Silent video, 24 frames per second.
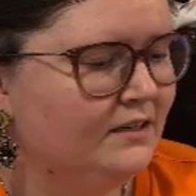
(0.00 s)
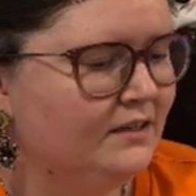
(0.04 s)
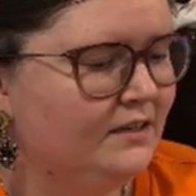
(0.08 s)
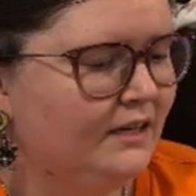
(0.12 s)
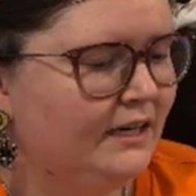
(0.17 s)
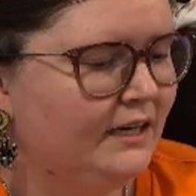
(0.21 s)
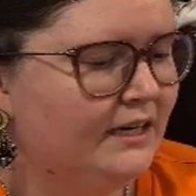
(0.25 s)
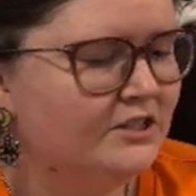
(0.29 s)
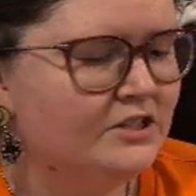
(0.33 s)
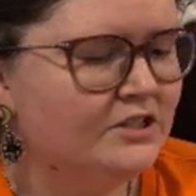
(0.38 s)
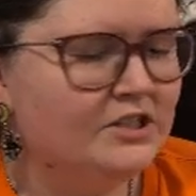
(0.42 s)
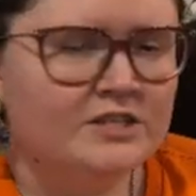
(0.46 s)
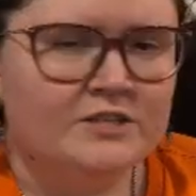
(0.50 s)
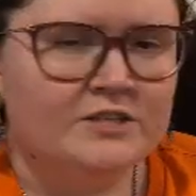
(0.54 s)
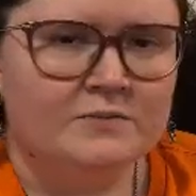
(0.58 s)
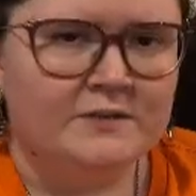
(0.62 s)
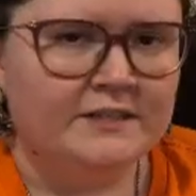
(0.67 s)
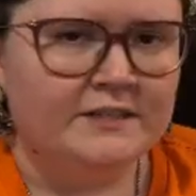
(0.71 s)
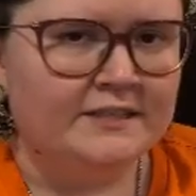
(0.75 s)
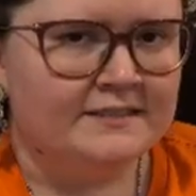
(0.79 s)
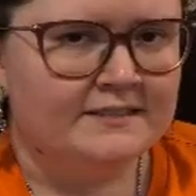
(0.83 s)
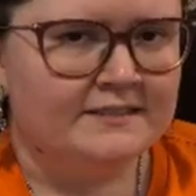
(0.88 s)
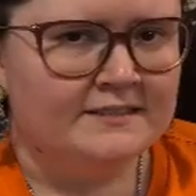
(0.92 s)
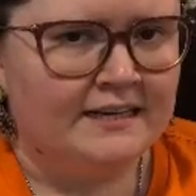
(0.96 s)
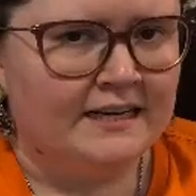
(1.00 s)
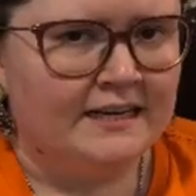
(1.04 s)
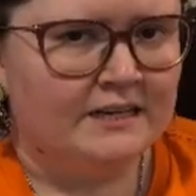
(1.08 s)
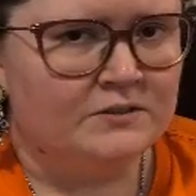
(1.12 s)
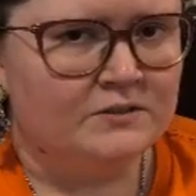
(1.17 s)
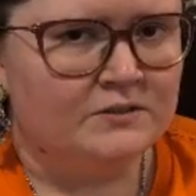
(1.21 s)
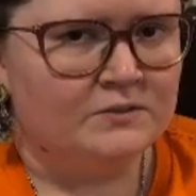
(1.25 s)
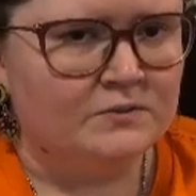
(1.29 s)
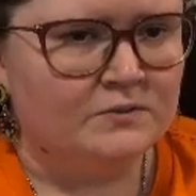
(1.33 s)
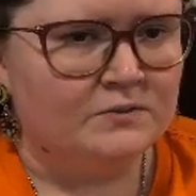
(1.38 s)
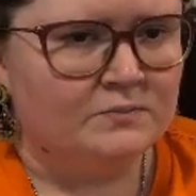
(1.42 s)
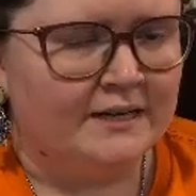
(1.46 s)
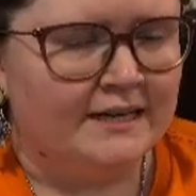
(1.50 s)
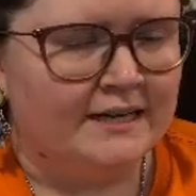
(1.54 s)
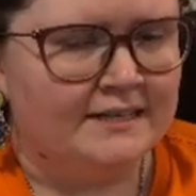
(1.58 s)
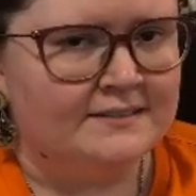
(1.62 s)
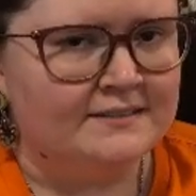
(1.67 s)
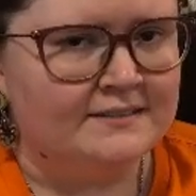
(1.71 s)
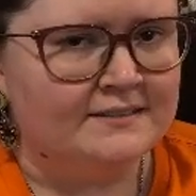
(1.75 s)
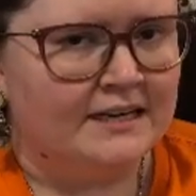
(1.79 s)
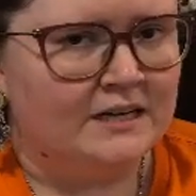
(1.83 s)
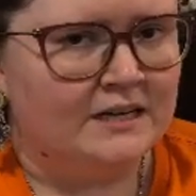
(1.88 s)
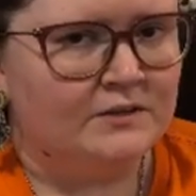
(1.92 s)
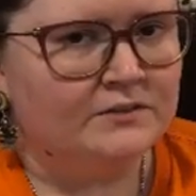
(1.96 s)
it's just because the house was passed
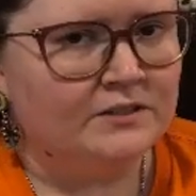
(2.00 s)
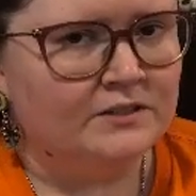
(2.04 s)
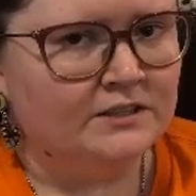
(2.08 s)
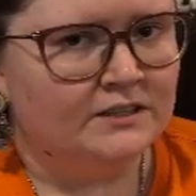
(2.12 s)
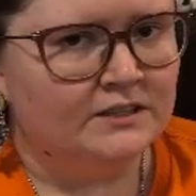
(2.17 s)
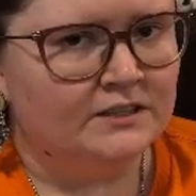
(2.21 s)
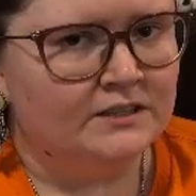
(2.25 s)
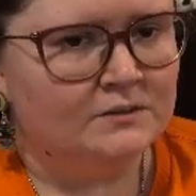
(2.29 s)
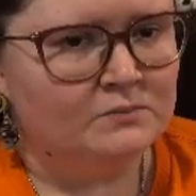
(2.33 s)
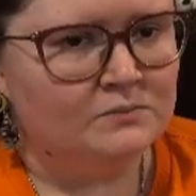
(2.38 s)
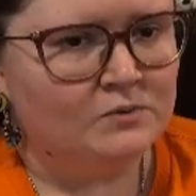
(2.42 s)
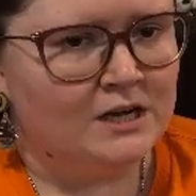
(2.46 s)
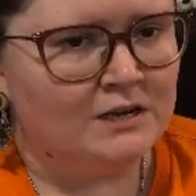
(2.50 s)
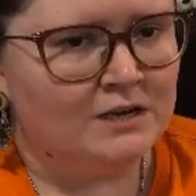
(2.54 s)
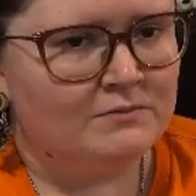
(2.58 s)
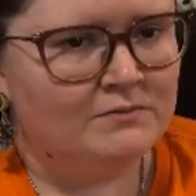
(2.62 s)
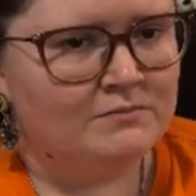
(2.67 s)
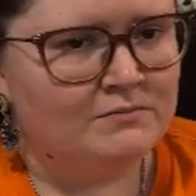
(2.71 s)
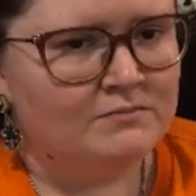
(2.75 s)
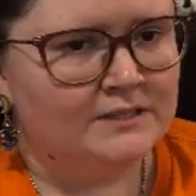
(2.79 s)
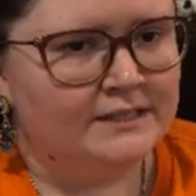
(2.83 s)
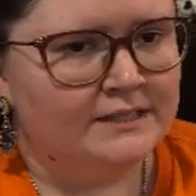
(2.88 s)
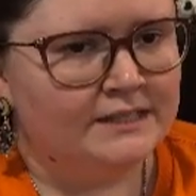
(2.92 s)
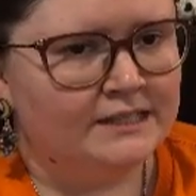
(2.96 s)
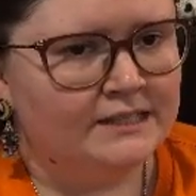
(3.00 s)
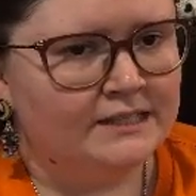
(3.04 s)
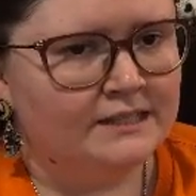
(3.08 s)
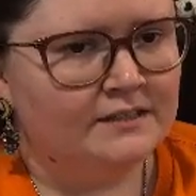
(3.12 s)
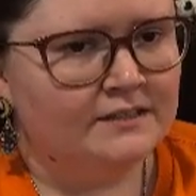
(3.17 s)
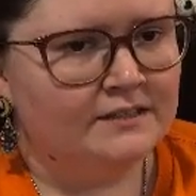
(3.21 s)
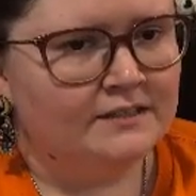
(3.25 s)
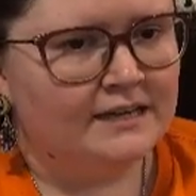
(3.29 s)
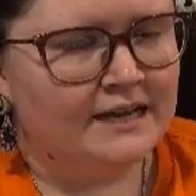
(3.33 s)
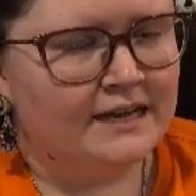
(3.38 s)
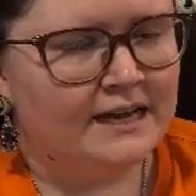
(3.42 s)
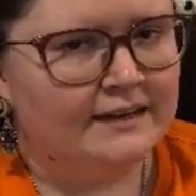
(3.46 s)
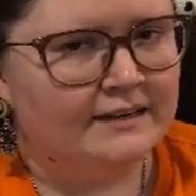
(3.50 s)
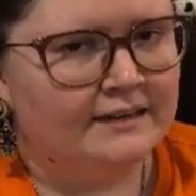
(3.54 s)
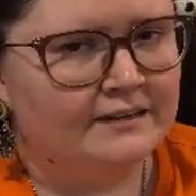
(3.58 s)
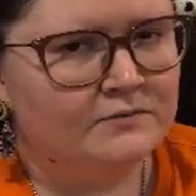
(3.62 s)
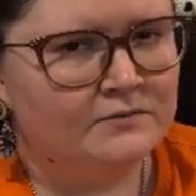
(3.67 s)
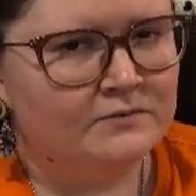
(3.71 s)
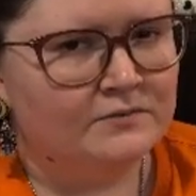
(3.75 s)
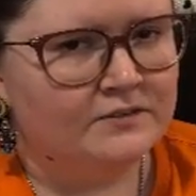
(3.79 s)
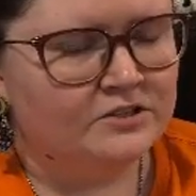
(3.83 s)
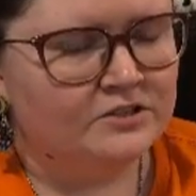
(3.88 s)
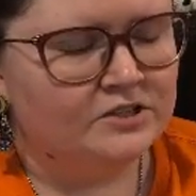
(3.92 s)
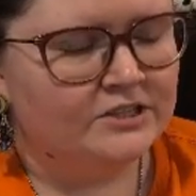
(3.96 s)
down to her probably, and I don't
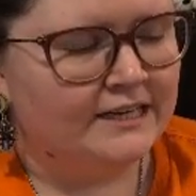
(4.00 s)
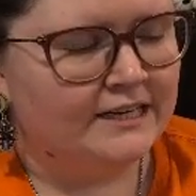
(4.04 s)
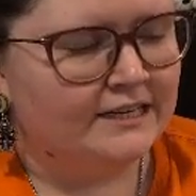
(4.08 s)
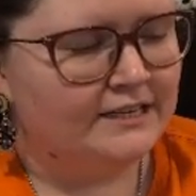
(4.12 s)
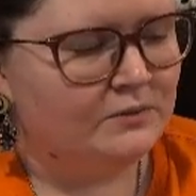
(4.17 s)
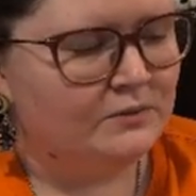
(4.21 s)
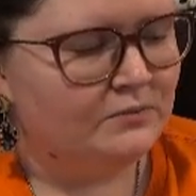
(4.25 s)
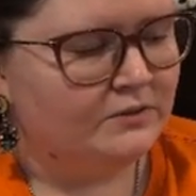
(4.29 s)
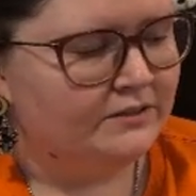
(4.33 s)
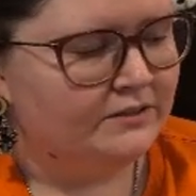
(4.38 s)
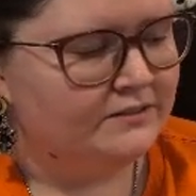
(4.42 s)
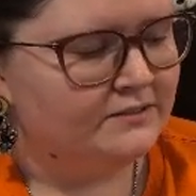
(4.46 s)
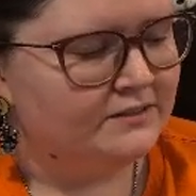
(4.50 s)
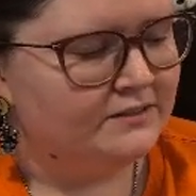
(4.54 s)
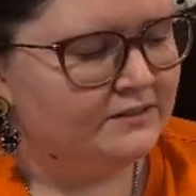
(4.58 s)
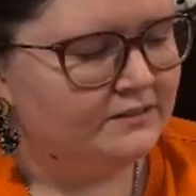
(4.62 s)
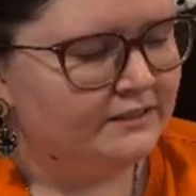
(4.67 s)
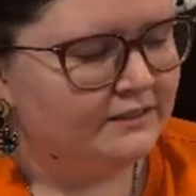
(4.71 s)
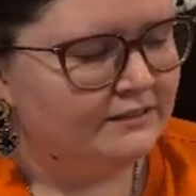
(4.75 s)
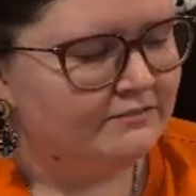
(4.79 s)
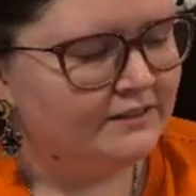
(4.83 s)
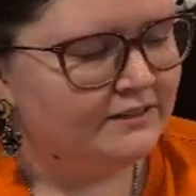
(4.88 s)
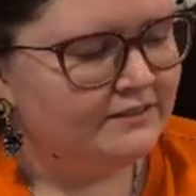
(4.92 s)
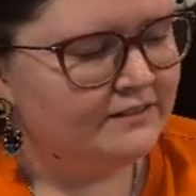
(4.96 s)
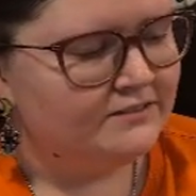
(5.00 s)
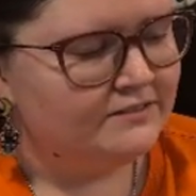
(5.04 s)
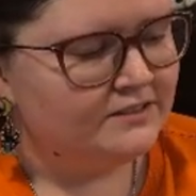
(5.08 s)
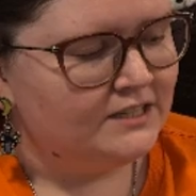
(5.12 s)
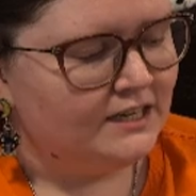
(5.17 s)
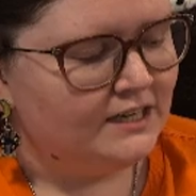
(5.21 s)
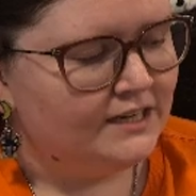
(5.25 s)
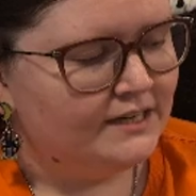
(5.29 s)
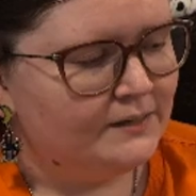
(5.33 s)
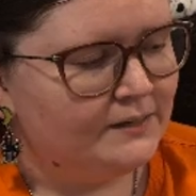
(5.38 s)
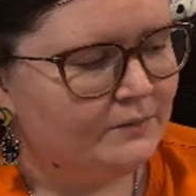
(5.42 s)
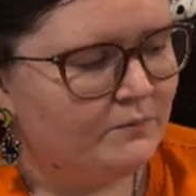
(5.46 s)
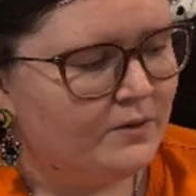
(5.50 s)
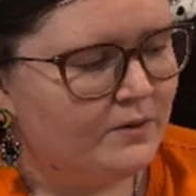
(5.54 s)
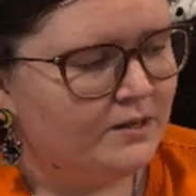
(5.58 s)
think she had anywhere else to live at the time.